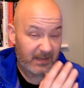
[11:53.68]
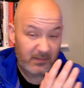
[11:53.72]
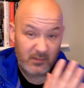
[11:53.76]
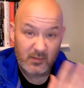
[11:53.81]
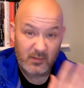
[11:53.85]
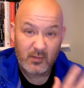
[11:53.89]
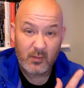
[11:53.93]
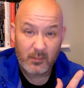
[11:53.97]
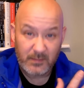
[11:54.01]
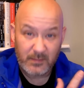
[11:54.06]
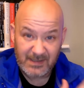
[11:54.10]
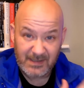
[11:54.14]

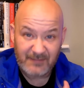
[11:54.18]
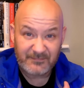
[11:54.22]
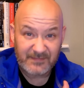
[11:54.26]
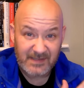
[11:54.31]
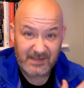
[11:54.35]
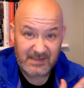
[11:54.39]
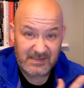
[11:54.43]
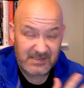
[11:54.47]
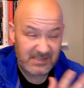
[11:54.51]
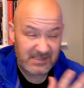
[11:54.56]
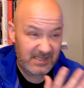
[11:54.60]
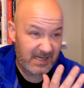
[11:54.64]
cut left
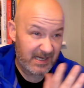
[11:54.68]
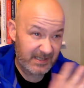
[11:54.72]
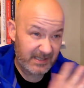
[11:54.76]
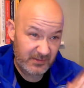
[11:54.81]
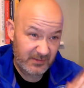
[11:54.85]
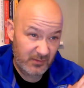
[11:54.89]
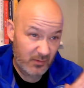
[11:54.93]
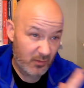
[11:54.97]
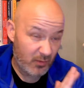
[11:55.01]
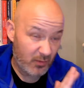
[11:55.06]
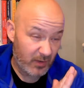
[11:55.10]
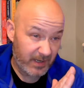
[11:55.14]
hand
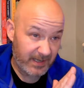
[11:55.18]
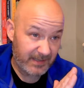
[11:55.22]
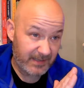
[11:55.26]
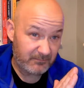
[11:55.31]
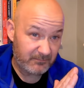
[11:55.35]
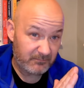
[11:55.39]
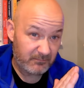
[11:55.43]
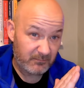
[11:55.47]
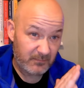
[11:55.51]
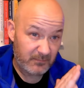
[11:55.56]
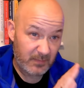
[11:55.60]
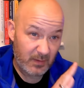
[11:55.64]
side, cut in,
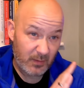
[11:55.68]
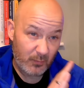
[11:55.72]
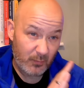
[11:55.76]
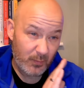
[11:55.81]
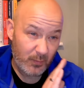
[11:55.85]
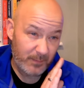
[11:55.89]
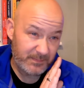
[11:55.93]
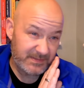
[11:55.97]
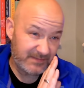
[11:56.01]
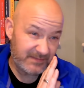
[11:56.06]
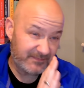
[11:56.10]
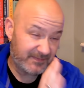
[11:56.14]
and
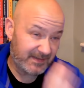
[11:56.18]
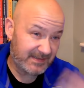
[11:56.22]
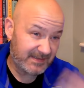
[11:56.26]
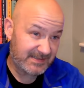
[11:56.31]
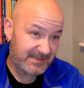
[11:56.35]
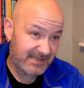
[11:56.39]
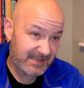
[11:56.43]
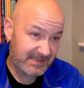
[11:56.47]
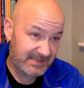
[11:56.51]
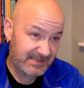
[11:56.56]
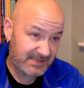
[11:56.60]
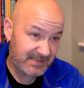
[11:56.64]
whipped a
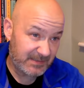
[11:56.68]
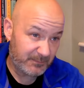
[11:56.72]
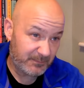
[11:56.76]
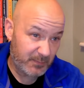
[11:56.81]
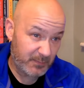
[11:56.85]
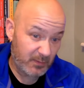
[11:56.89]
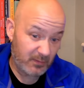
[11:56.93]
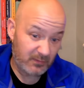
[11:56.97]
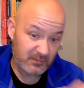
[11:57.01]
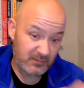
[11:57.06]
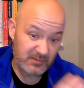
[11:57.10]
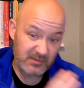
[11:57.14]
fantastic
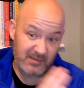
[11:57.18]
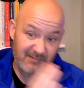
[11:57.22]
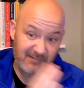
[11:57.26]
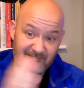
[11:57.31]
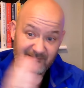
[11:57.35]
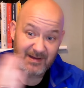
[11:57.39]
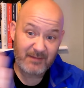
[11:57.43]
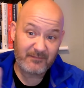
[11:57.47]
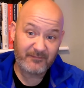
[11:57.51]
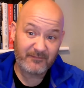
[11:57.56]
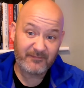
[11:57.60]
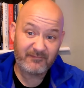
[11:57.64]
ball. So
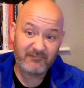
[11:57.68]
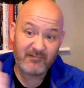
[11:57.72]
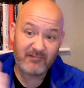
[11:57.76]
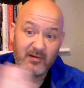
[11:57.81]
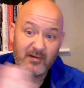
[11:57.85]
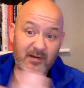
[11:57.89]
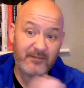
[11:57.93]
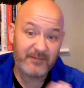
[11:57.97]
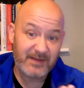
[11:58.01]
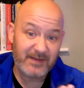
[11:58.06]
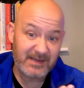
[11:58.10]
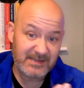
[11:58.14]
they're out
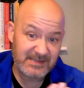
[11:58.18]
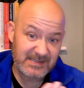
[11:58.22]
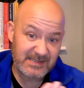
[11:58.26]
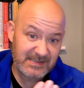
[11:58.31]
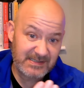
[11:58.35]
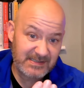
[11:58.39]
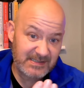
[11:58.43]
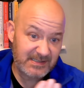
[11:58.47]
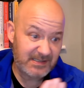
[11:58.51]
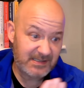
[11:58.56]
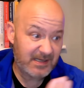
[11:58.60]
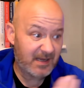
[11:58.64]
front of our
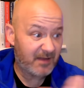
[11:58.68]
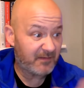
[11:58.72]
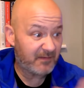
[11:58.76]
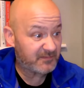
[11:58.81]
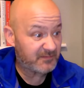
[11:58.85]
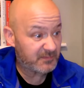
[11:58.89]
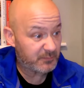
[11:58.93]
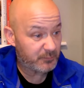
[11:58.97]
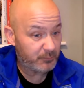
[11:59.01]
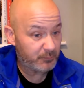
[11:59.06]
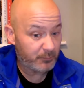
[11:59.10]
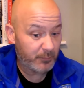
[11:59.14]
centre
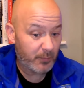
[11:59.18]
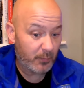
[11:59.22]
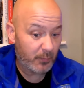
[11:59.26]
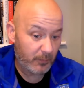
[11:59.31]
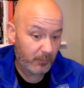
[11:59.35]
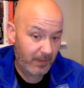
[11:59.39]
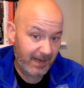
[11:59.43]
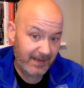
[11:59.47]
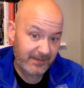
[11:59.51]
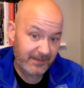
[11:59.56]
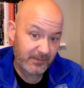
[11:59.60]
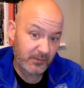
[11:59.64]
halves,
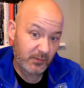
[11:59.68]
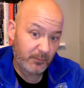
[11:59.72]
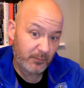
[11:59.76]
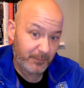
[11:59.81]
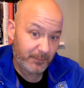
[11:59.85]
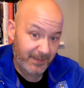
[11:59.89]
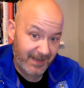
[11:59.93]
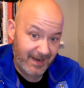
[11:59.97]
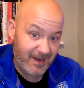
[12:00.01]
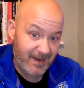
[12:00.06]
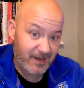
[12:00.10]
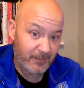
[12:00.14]
ended up
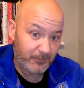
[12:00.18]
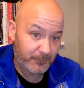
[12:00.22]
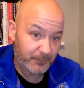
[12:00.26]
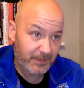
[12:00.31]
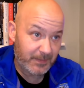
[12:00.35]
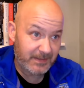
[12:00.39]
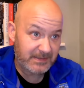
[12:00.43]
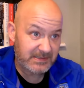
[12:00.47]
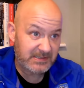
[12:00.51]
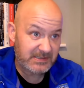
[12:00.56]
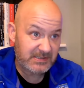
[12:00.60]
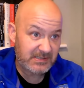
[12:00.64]
behind
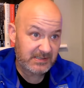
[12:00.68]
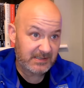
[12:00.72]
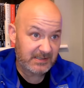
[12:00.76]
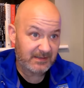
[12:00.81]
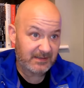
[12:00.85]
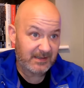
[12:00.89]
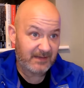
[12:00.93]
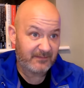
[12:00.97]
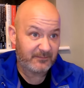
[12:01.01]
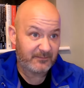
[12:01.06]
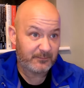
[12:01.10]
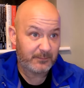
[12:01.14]
Pedersen
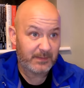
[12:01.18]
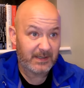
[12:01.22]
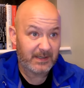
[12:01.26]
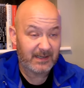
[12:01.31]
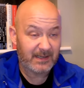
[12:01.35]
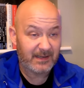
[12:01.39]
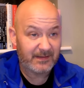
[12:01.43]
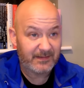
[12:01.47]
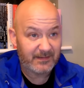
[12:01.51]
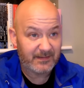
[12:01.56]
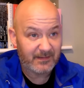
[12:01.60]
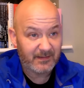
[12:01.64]
at left
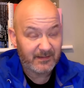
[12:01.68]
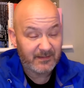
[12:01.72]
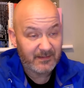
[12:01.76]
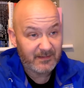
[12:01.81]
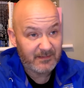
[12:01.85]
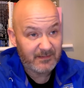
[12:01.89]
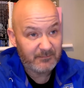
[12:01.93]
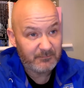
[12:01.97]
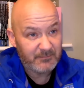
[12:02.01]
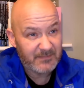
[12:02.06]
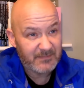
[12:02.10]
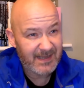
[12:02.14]
back, and
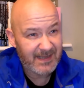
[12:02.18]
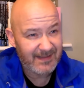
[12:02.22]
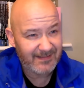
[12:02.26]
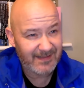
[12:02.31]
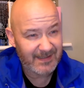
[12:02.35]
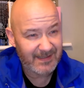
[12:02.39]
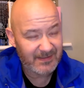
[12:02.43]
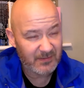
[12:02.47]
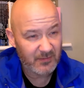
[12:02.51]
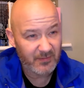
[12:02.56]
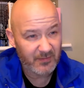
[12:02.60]
their lad